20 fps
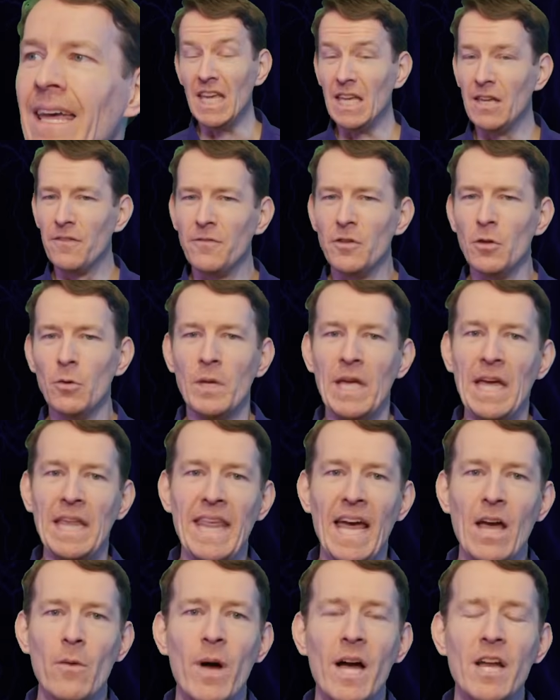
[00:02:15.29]
If you get
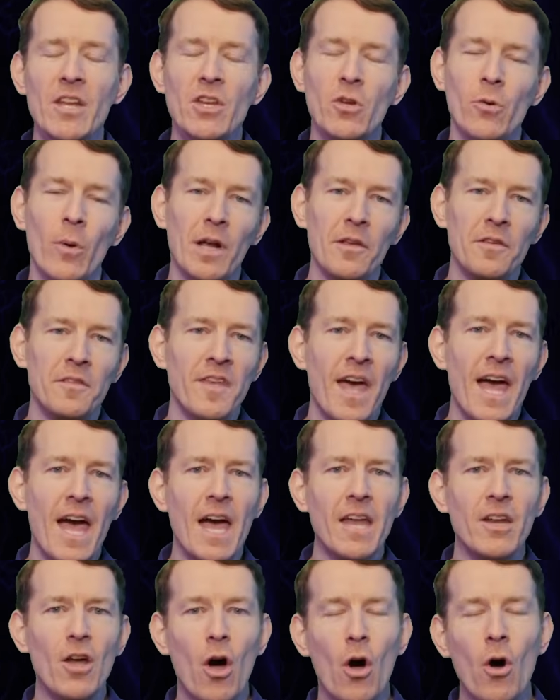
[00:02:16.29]
that one, you are
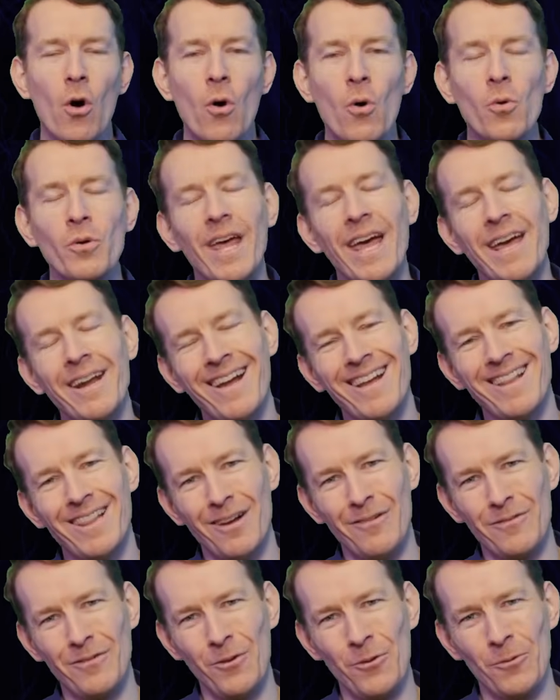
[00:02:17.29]
sad, old, and I
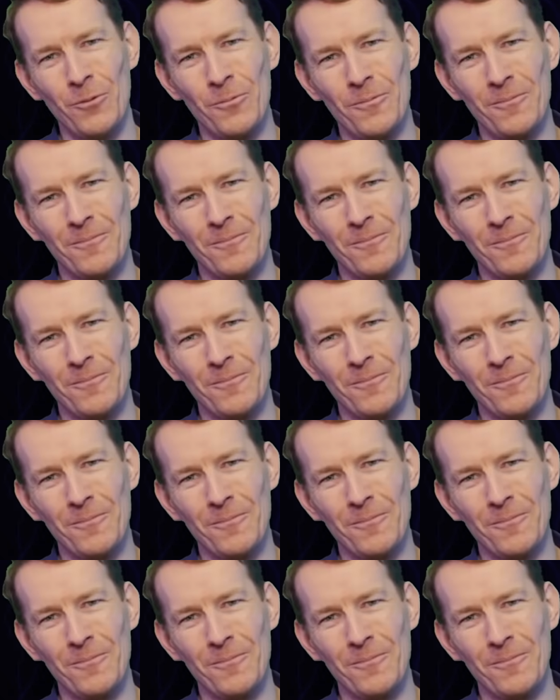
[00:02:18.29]
love you.